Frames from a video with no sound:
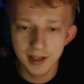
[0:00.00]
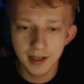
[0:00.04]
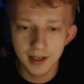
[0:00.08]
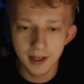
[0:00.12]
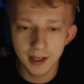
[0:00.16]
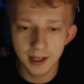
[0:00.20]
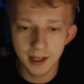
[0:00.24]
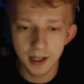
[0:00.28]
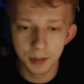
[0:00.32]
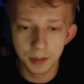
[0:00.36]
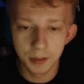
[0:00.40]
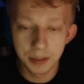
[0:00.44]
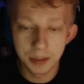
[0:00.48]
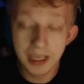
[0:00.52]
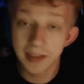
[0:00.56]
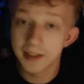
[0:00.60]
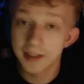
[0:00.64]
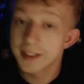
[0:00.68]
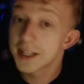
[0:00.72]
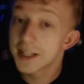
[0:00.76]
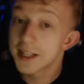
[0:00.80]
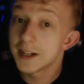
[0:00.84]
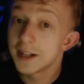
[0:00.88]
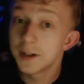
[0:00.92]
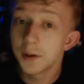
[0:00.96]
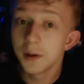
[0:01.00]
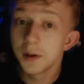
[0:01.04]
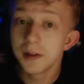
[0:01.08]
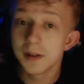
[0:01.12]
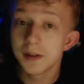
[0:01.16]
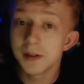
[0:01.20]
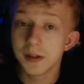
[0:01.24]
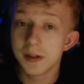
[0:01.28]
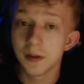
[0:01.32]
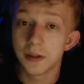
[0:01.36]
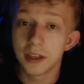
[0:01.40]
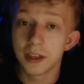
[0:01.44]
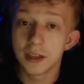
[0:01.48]
But yeah, that's going to do it.
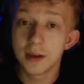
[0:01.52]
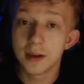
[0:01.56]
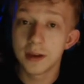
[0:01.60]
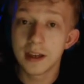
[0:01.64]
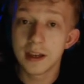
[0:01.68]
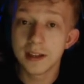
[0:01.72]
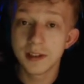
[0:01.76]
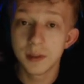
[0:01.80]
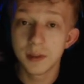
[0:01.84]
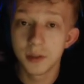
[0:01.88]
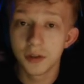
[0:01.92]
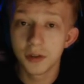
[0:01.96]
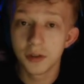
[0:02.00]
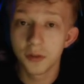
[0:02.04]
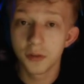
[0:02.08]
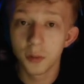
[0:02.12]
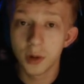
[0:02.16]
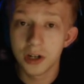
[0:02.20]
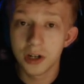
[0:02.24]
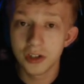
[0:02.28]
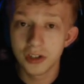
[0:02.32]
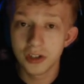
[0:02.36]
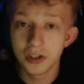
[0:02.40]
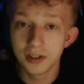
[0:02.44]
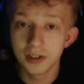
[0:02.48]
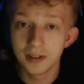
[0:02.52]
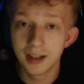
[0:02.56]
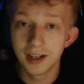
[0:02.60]
So thank you guys so much for watching,